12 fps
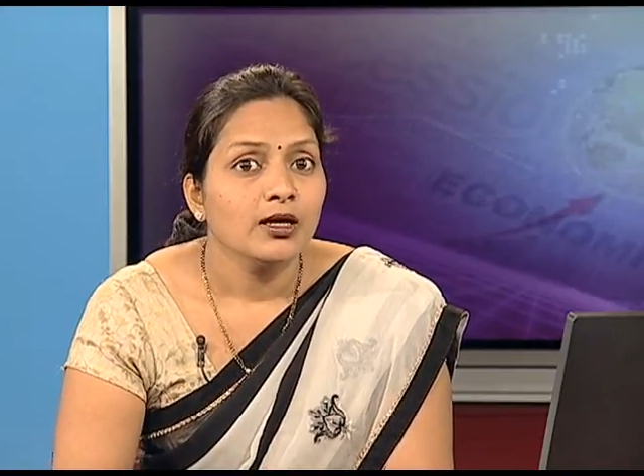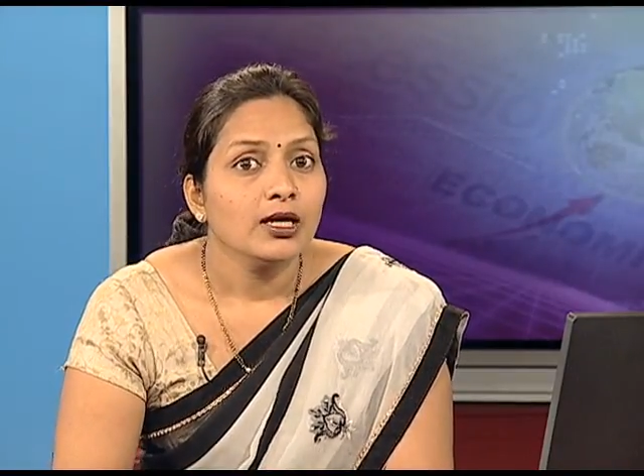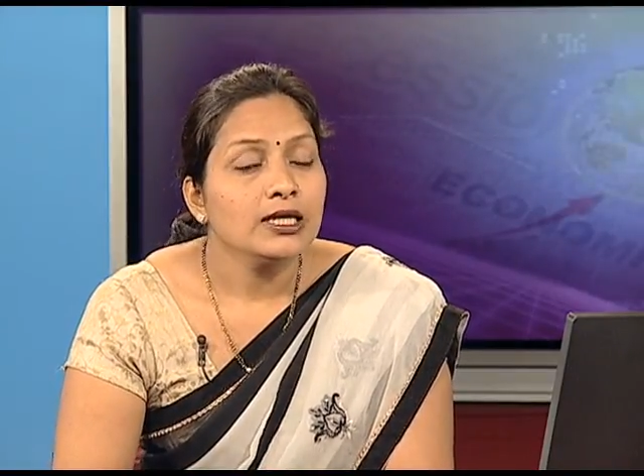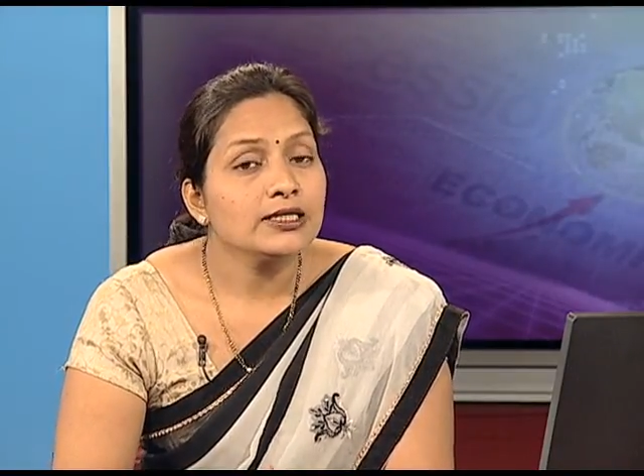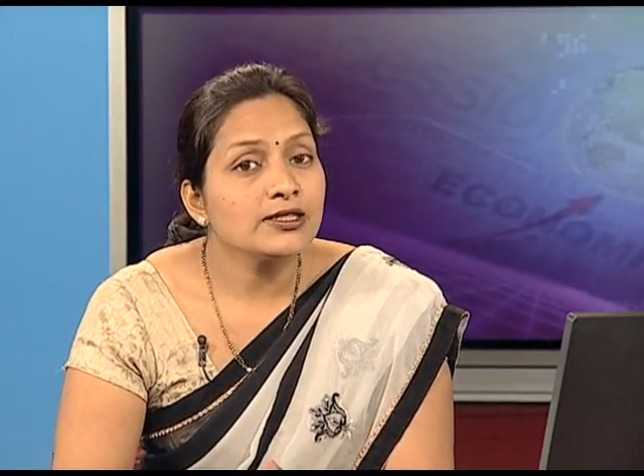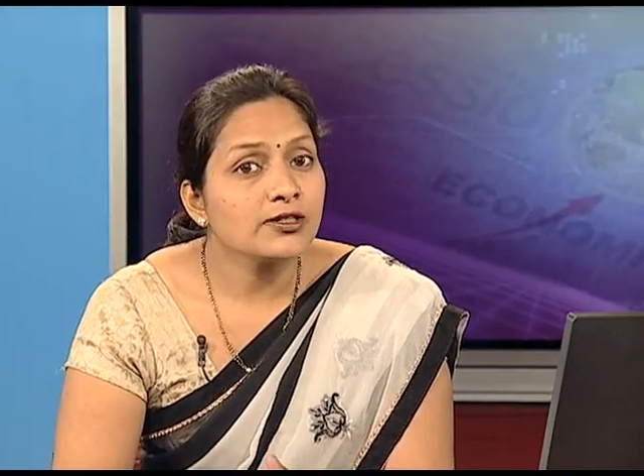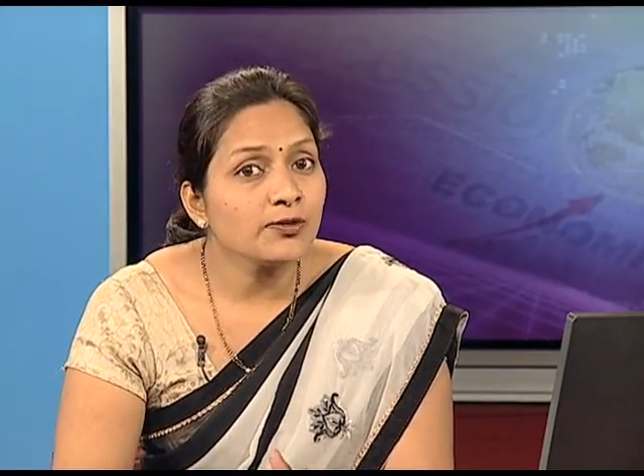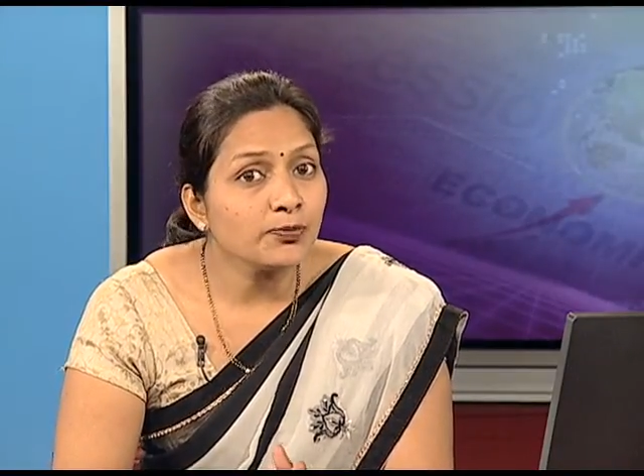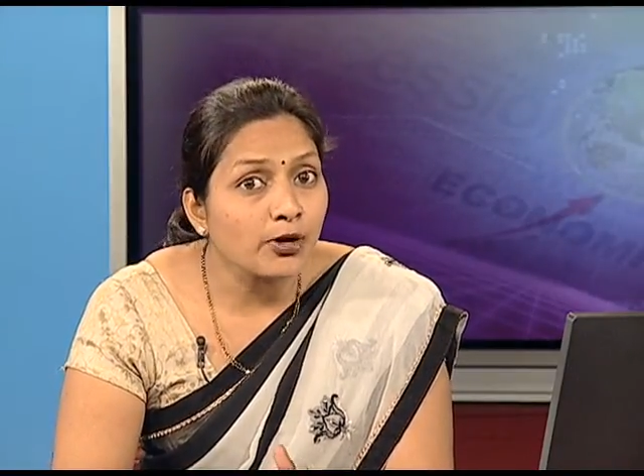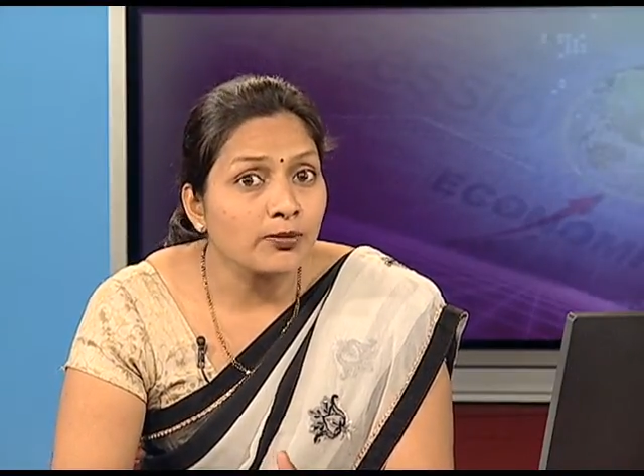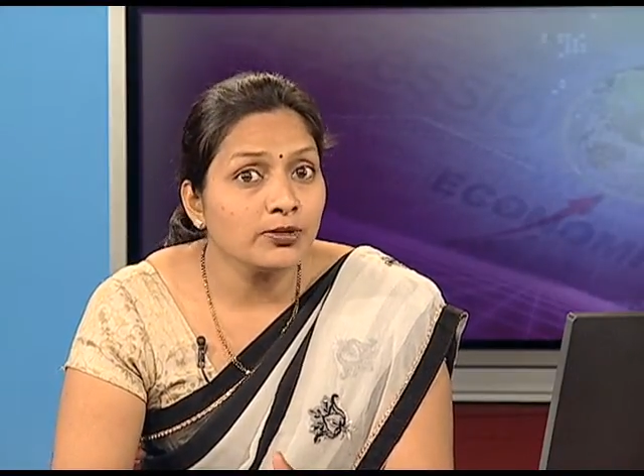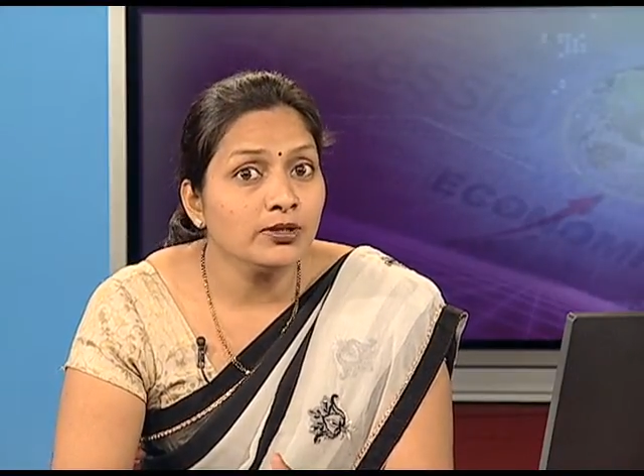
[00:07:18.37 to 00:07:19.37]
It is a
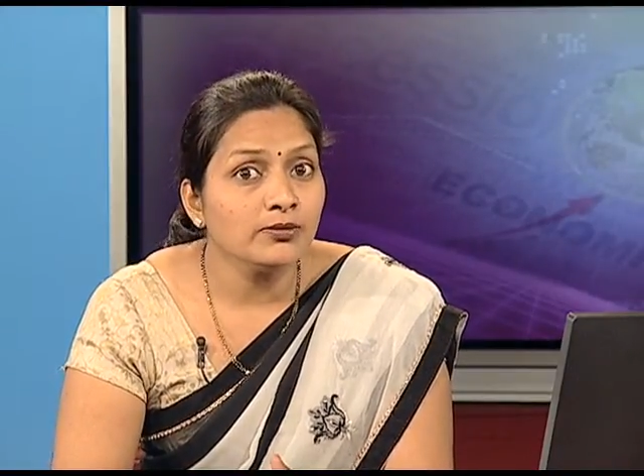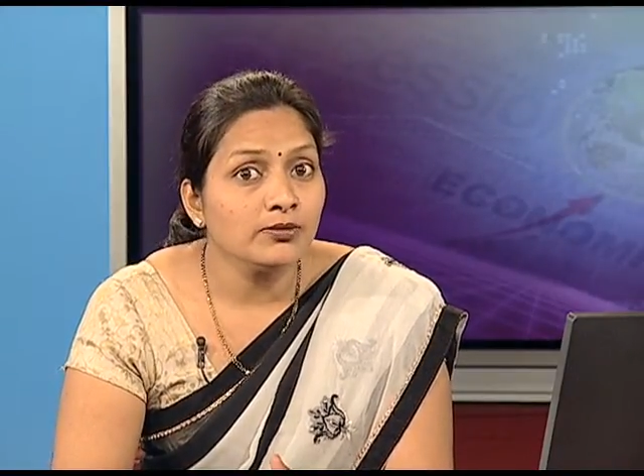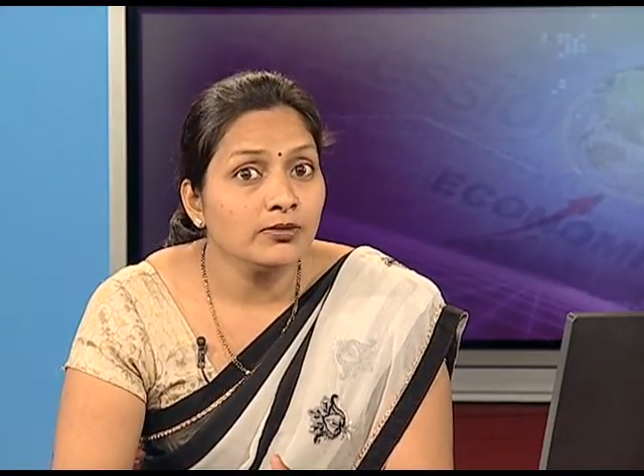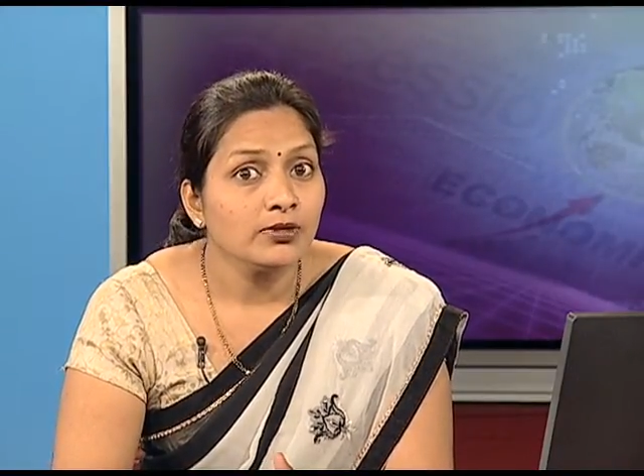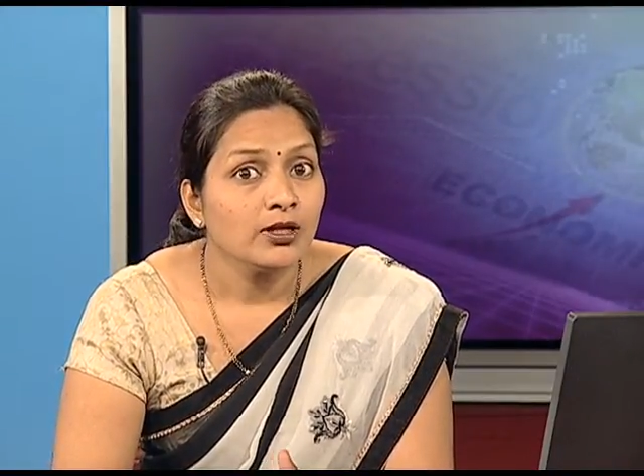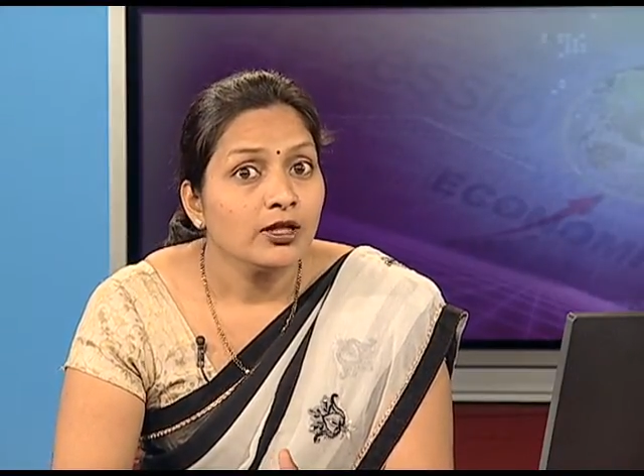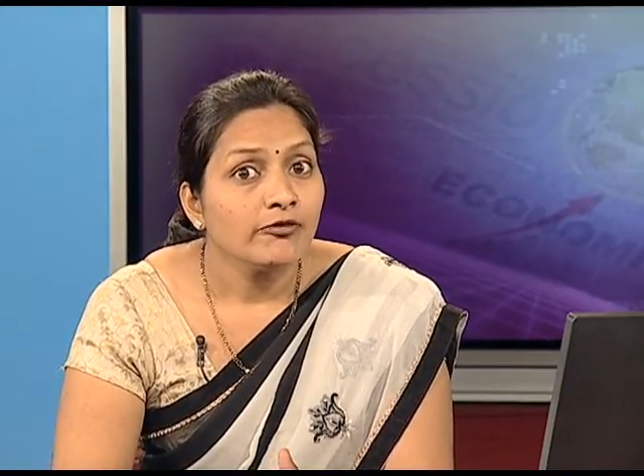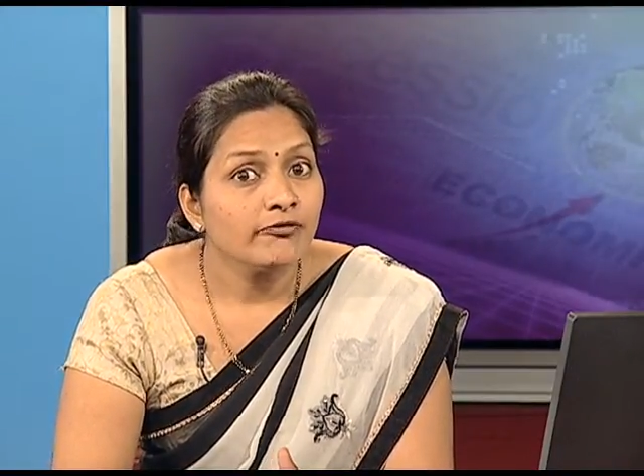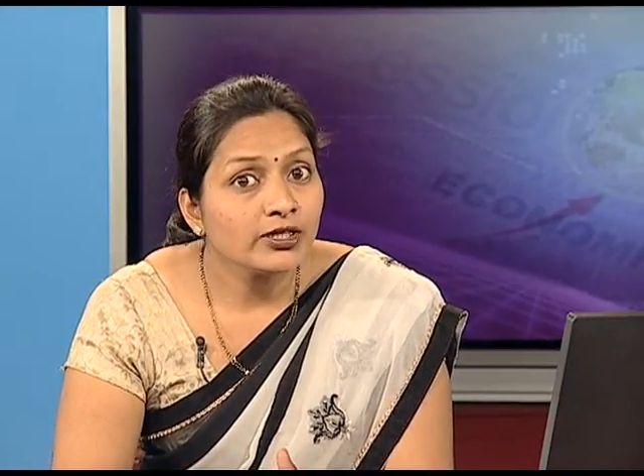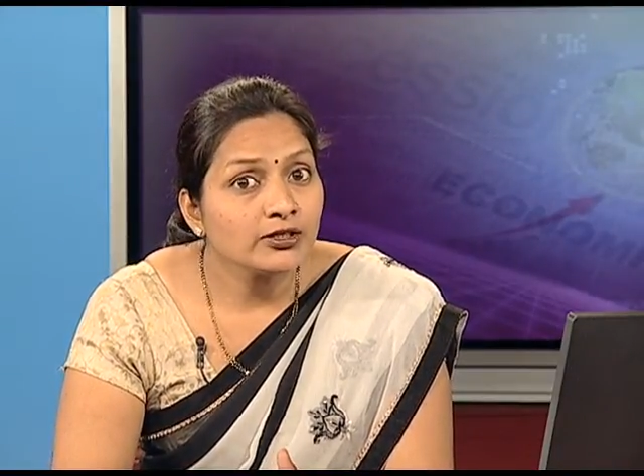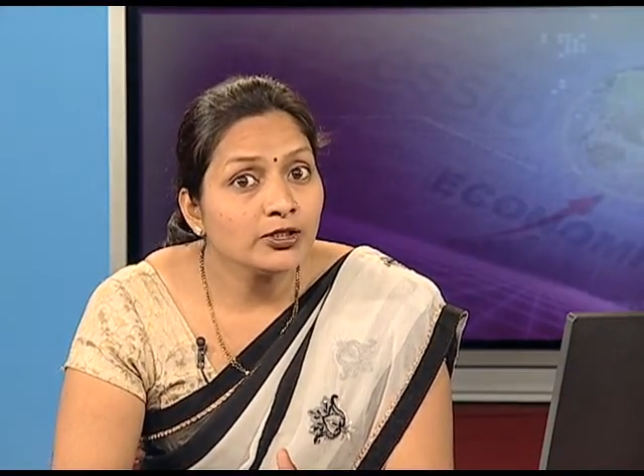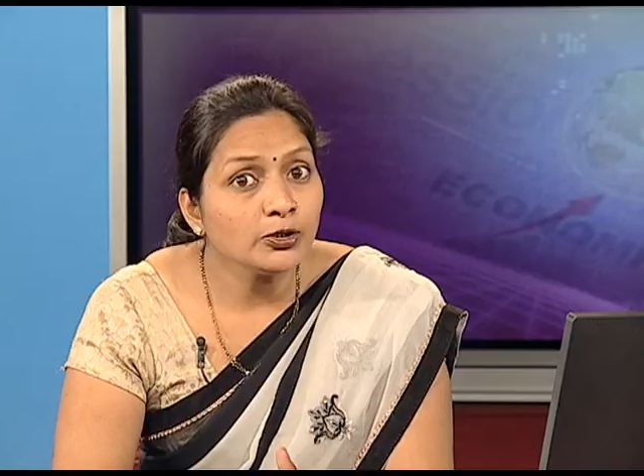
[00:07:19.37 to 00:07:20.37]
problem whether